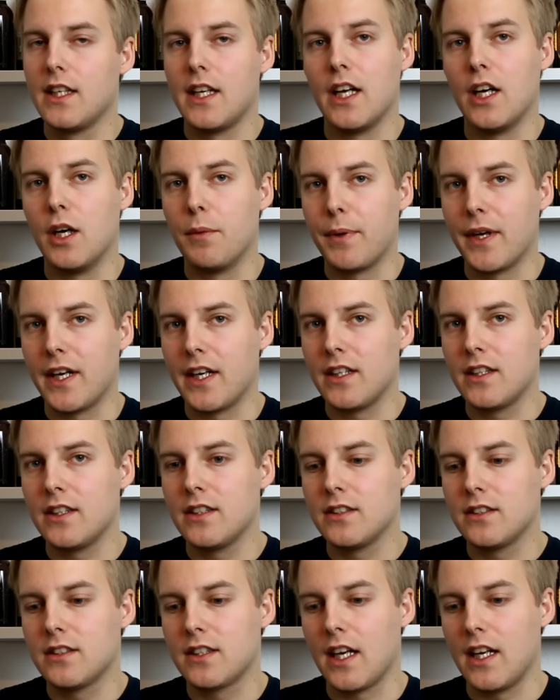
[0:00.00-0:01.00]

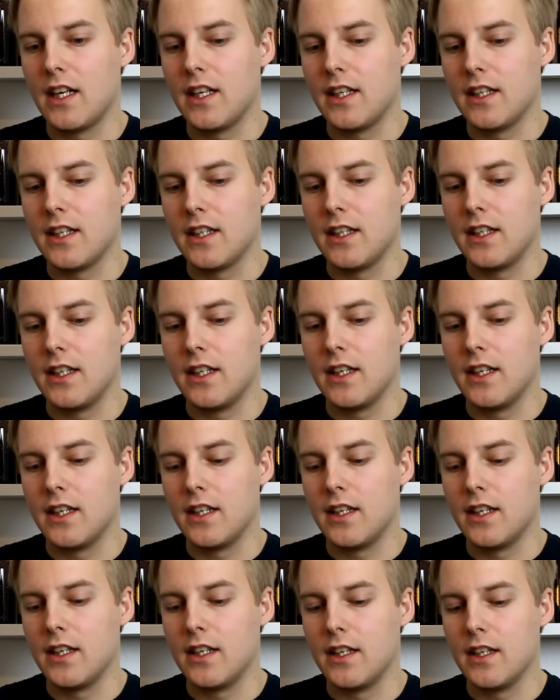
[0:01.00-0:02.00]
helping getting
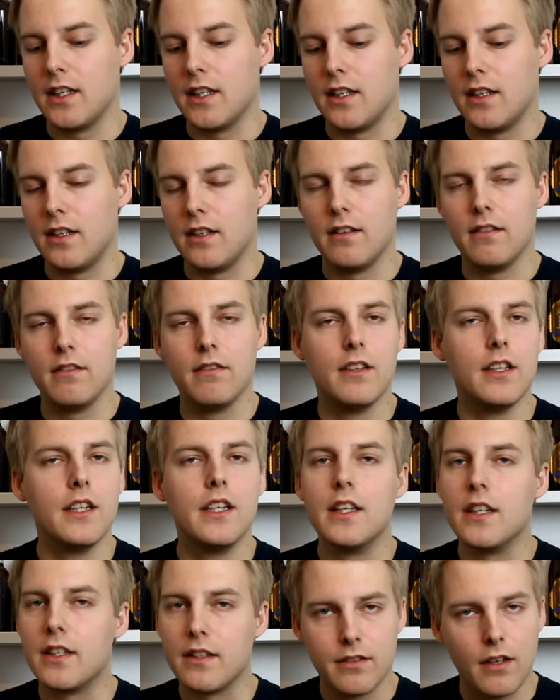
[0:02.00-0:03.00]
uh, uh
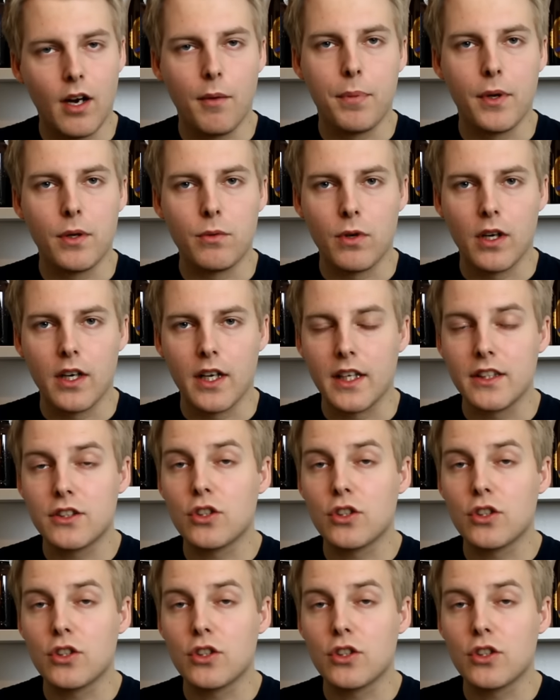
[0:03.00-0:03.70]
it up and running.